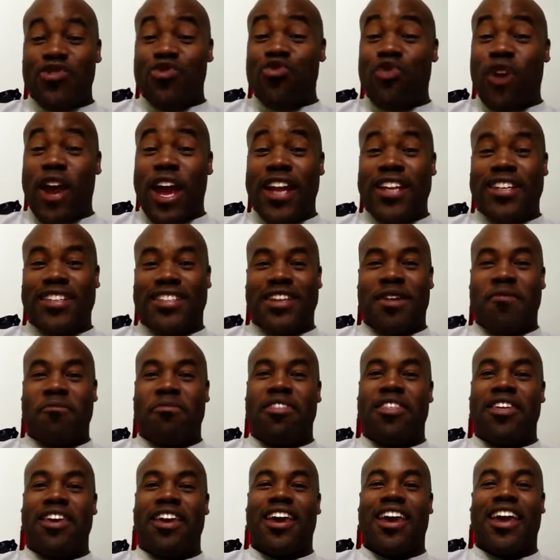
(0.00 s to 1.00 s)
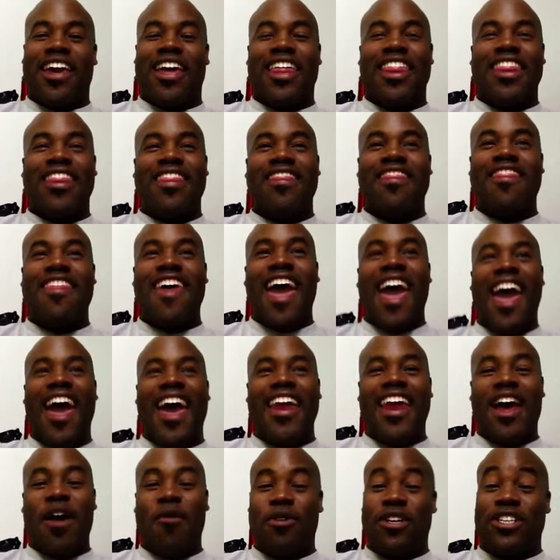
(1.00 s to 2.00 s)
read something
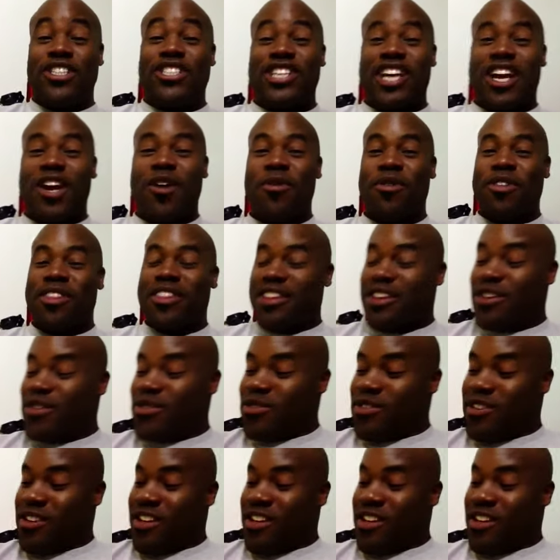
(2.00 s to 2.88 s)
that I want to share with you.